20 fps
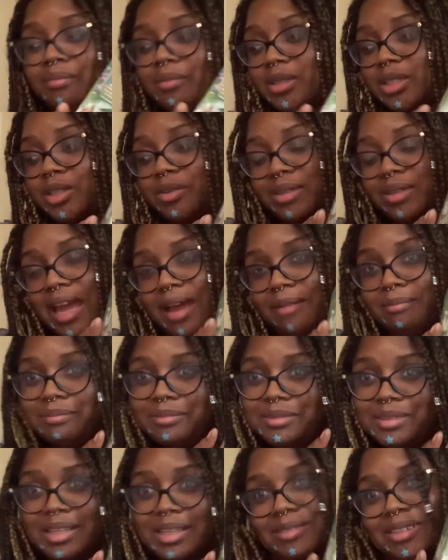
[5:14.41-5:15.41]
So
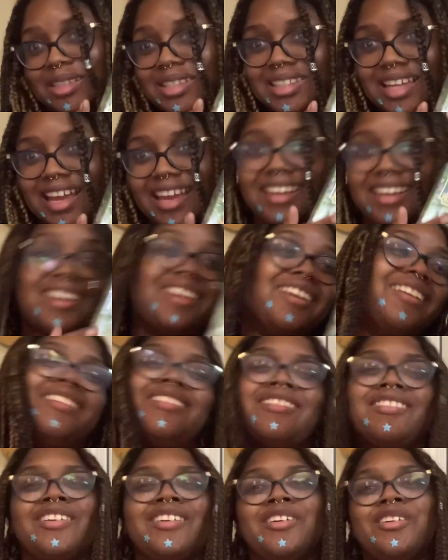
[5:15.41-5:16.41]
yeah, just saying.
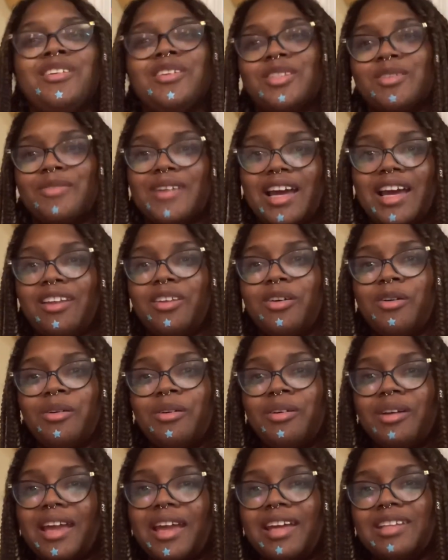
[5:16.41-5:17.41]
So we got a little
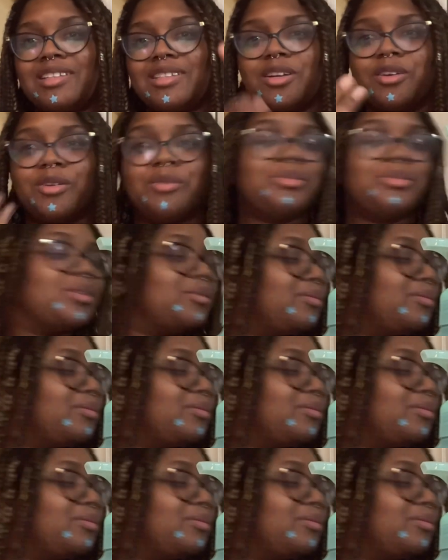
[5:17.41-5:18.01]
hand soap.